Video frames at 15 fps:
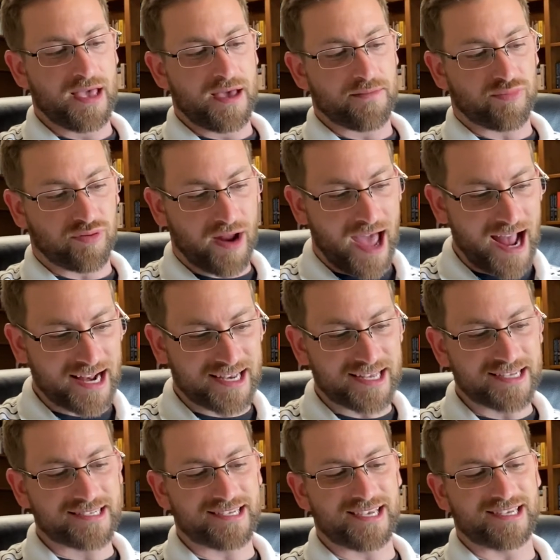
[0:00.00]

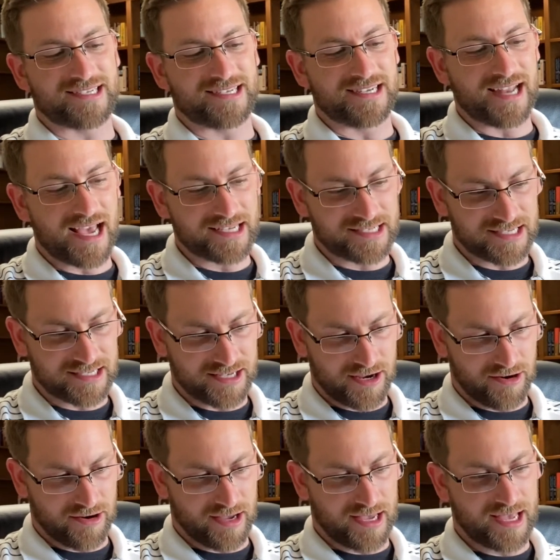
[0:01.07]
Practice is
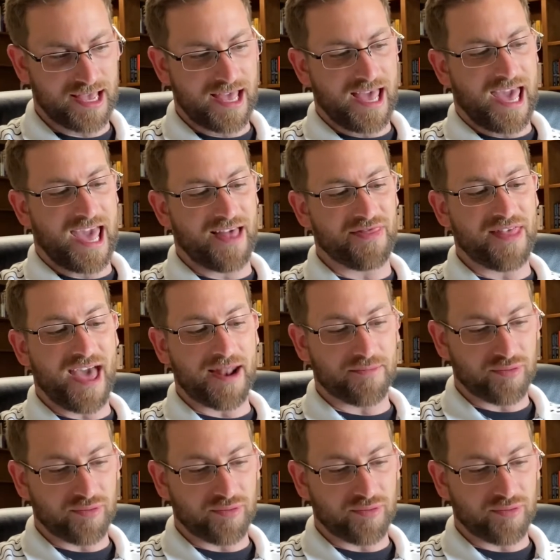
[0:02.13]
necessary, and that